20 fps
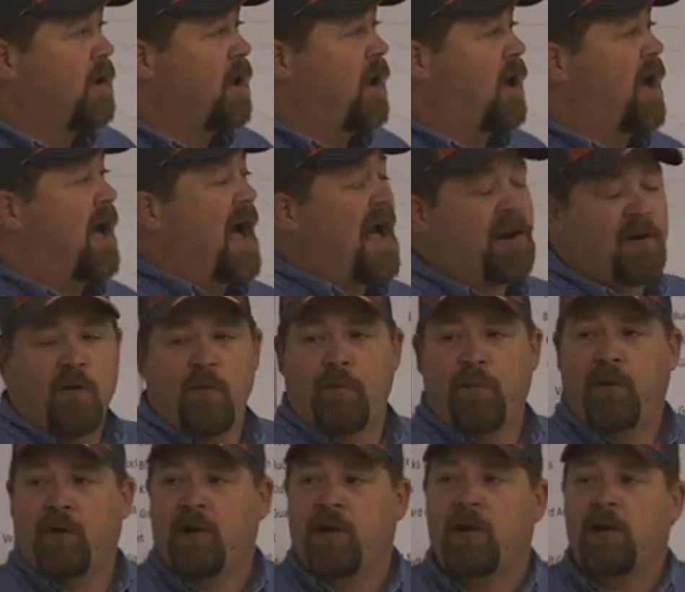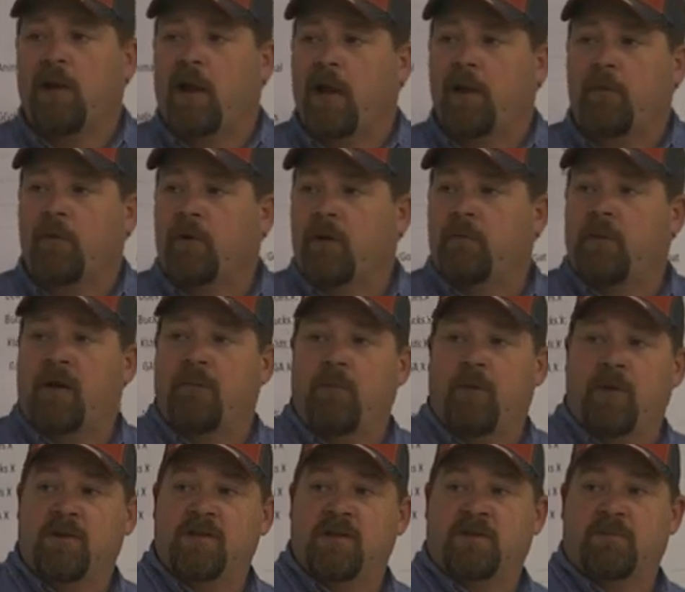I don't put any labor in my
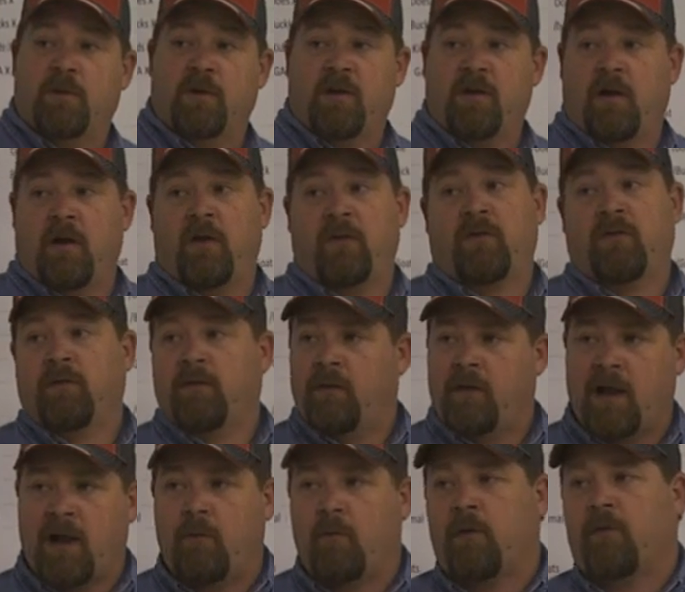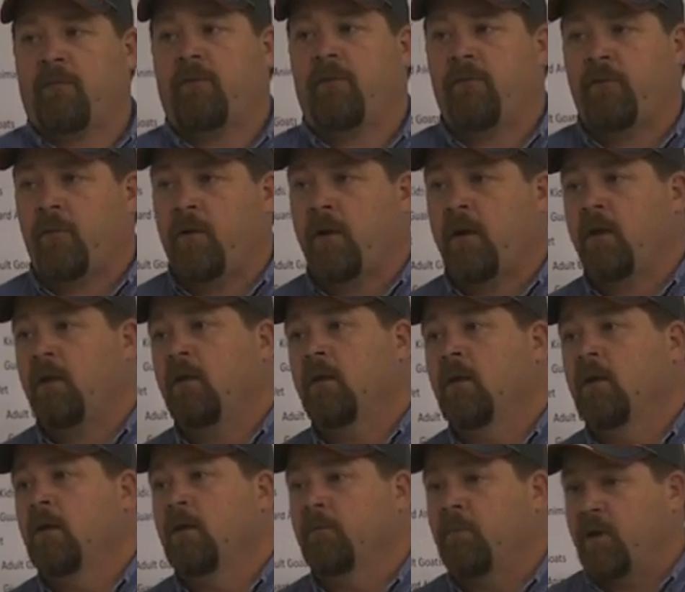budgets because I work for free.
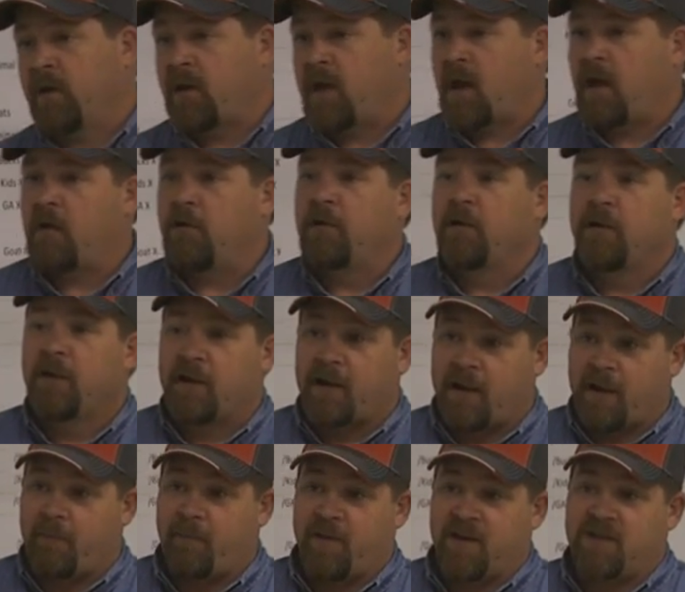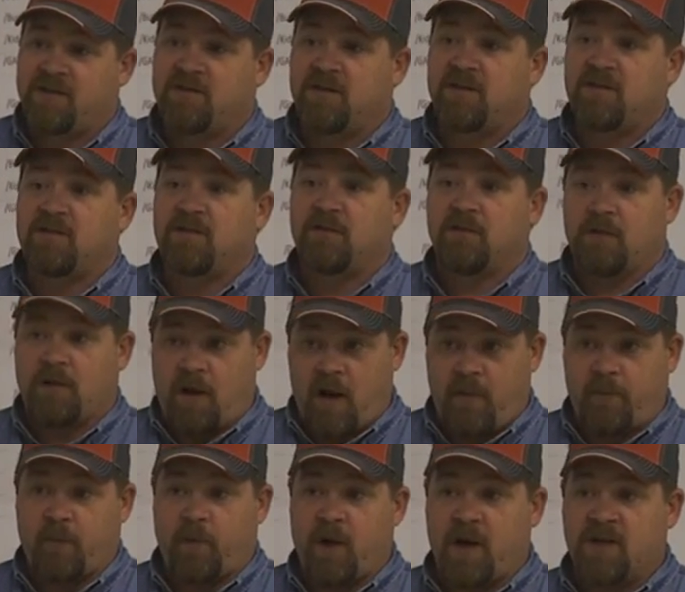But now, a business
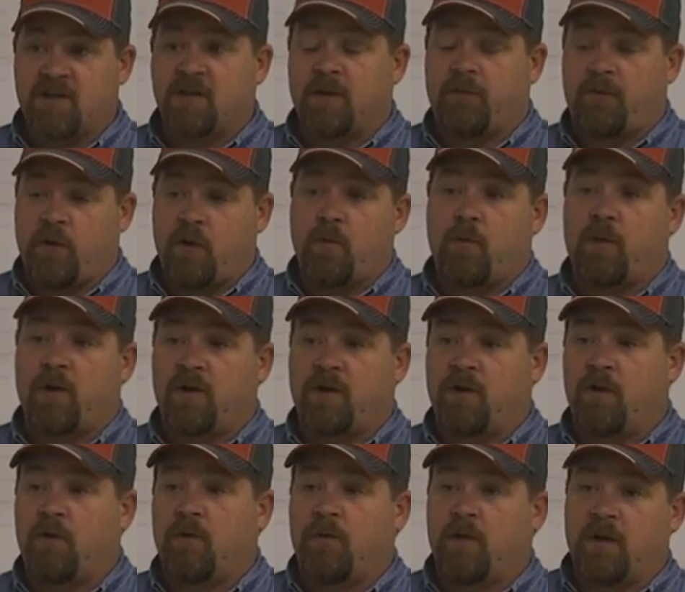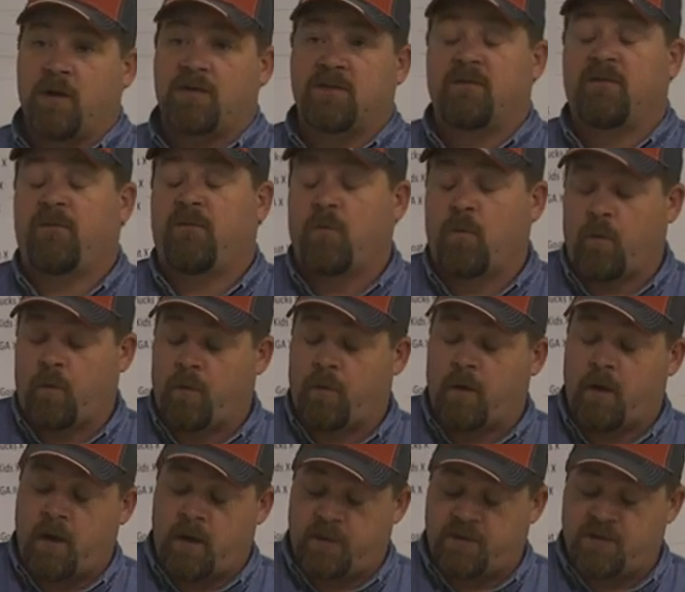operation, if you're going to do this
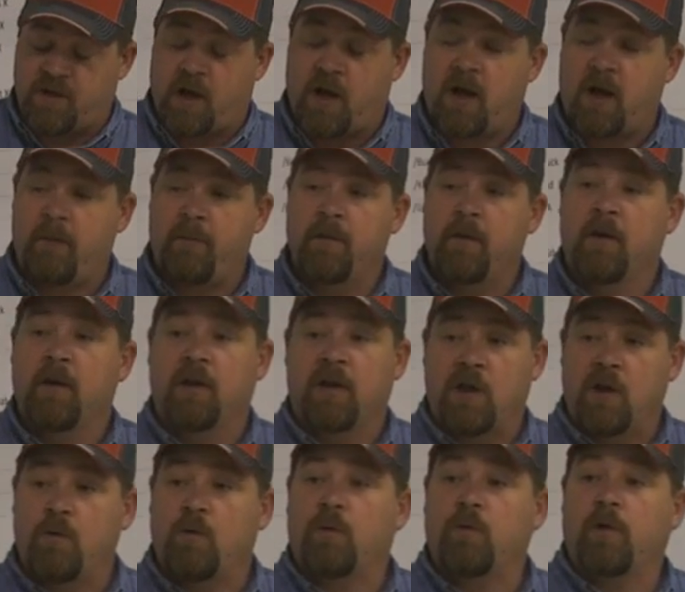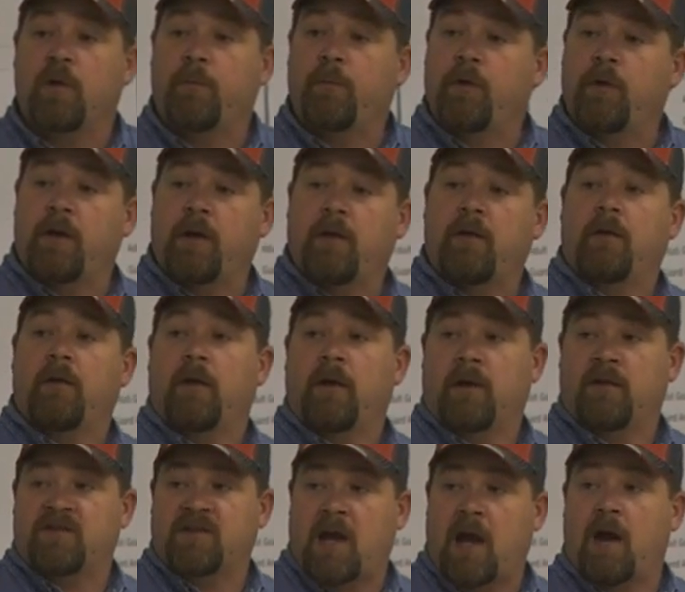for a job, you would want to put in
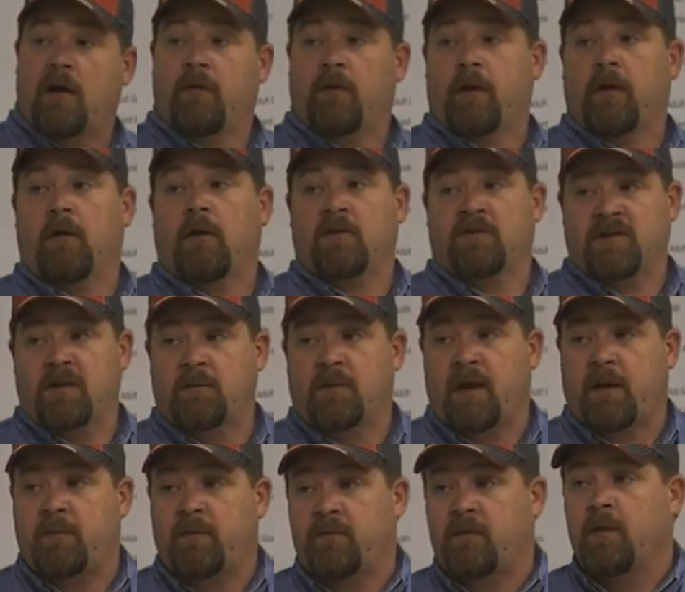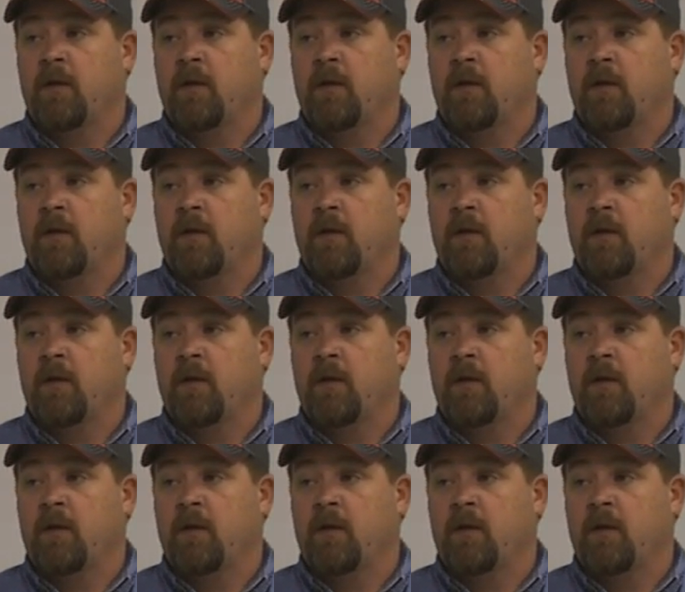a salary or some type